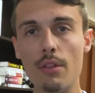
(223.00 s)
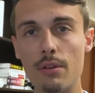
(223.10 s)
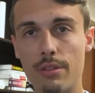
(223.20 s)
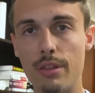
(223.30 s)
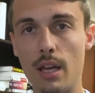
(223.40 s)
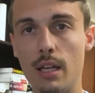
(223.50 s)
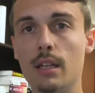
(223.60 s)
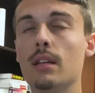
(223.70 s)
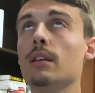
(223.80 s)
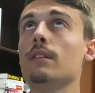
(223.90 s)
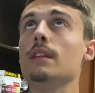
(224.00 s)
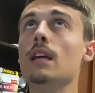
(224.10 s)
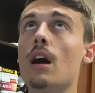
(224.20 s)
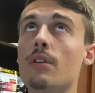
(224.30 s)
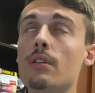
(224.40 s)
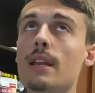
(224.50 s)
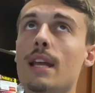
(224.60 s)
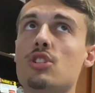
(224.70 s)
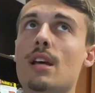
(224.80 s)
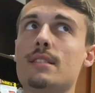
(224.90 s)
other
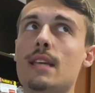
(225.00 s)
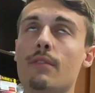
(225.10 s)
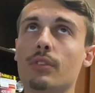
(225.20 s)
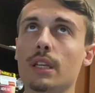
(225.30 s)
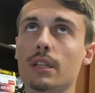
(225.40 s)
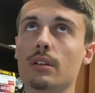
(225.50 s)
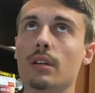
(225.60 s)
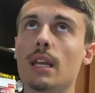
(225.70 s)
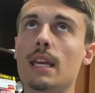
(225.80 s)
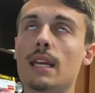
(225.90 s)
niche that's definitely good